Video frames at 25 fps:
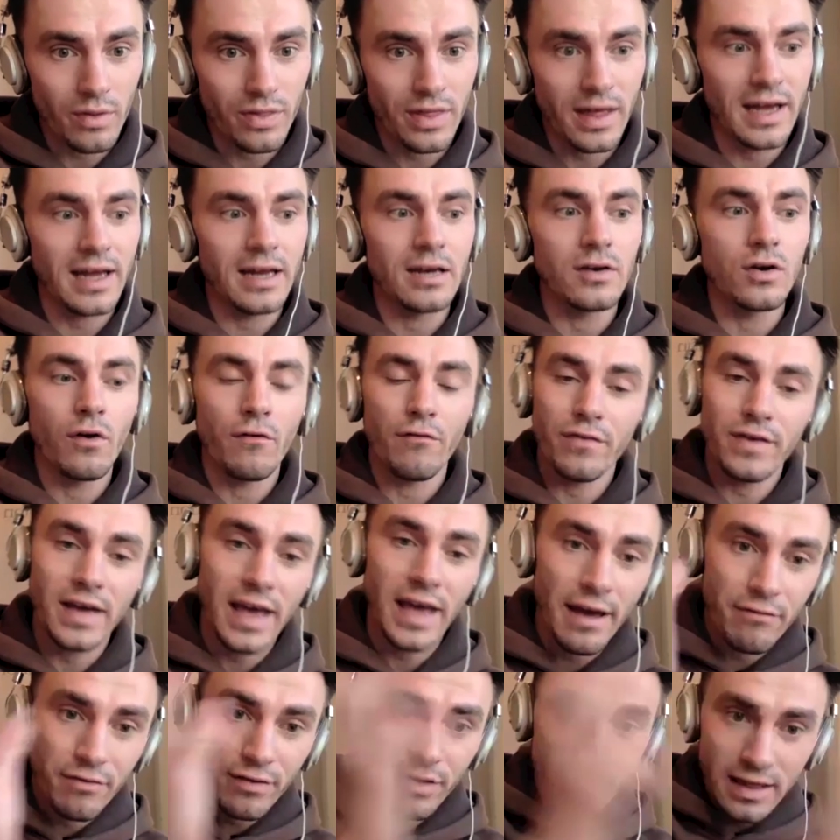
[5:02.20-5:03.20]
with that, not
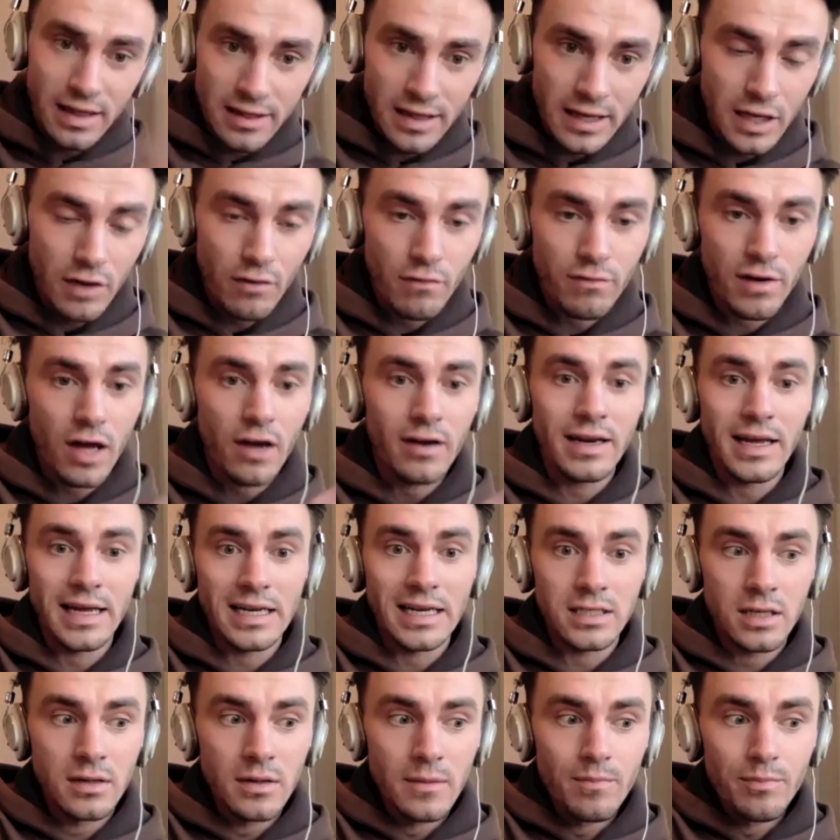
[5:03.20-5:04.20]
forget everything that you've learned,
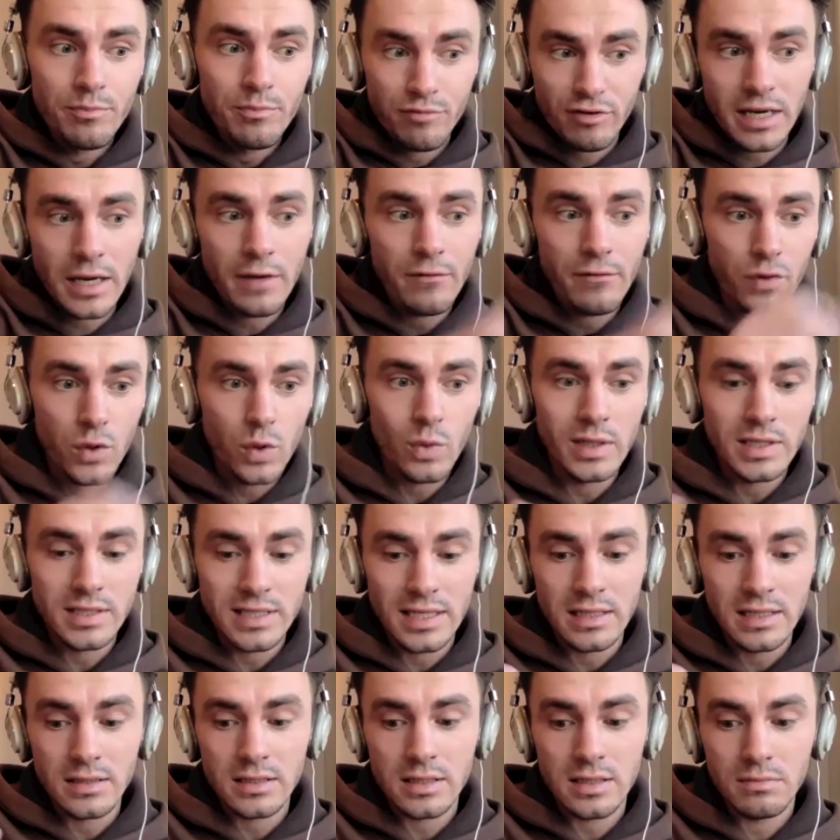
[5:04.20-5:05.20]
and bring it forwards
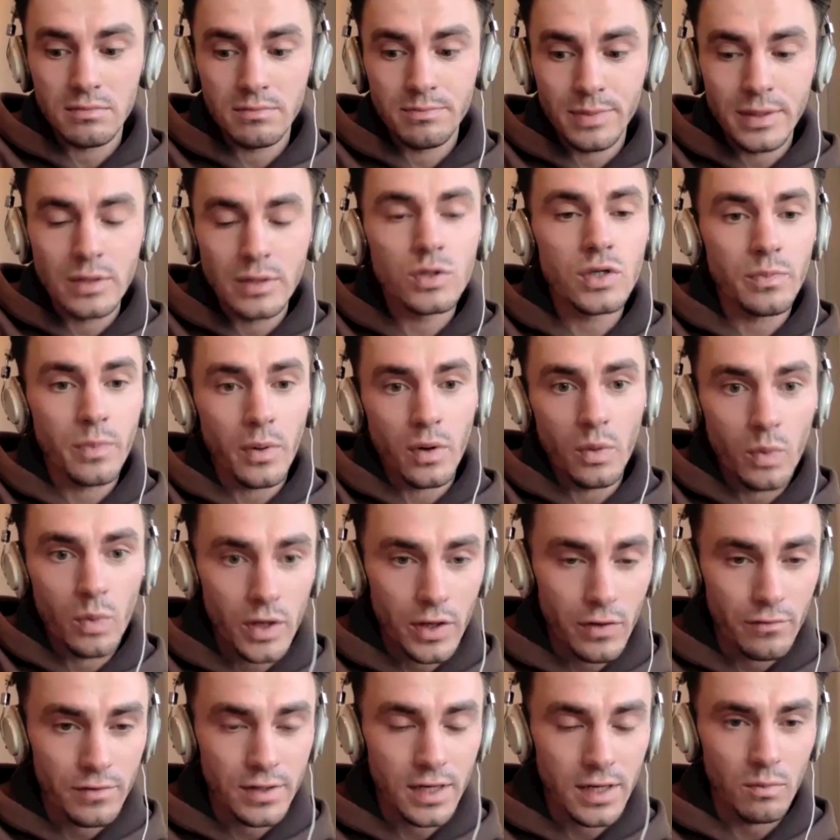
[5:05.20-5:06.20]
and build upon what
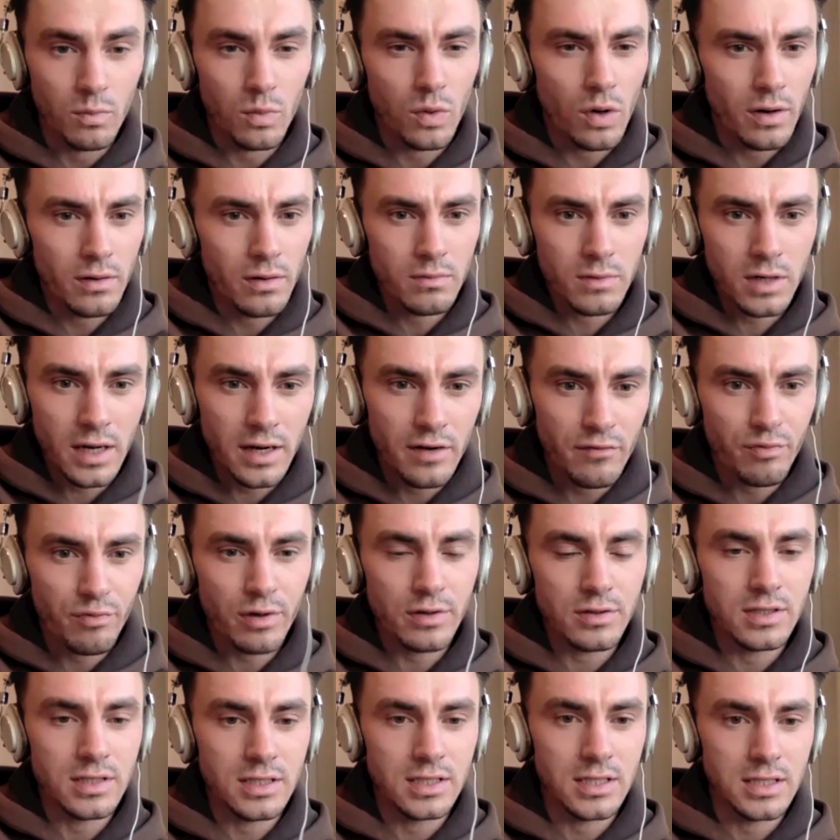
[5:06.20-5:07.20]
you've done? What kind of
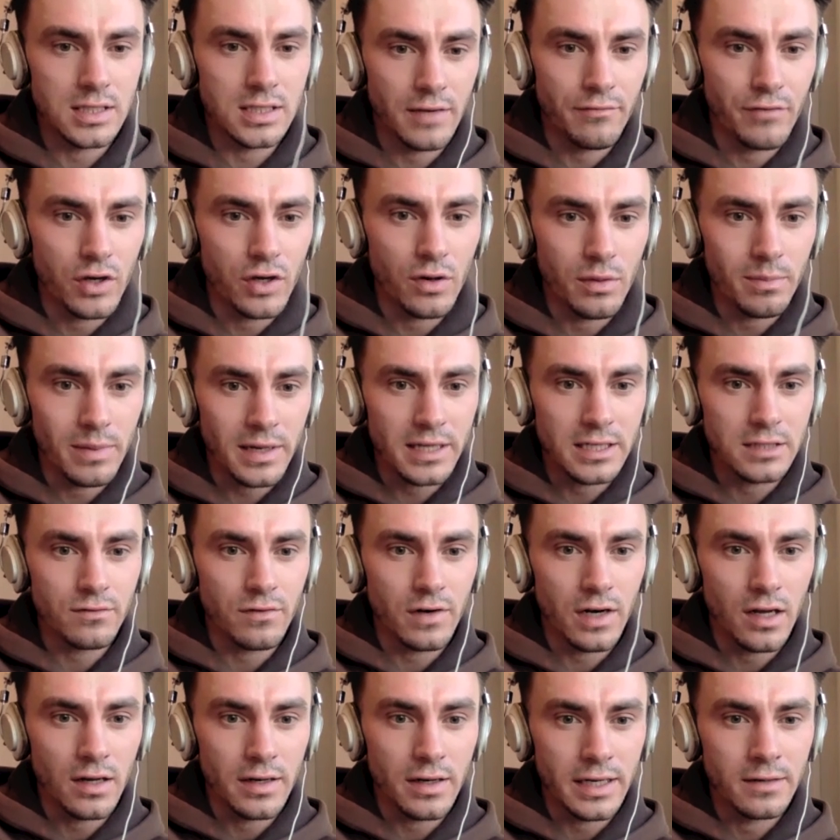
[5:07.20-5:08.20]
processes have you got in place for
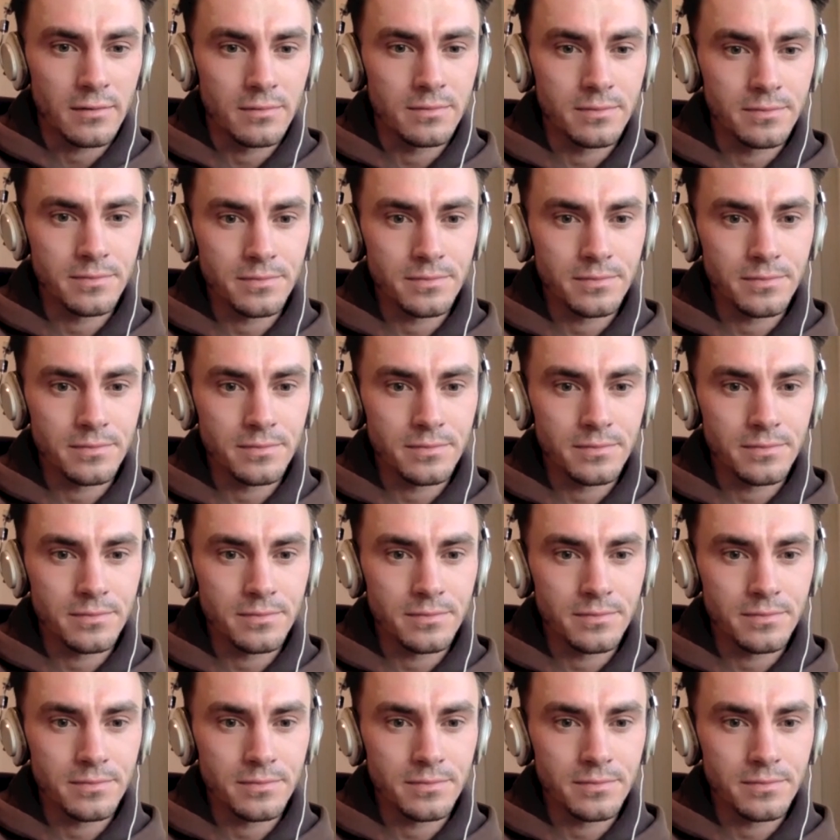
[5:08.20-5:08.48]
learning?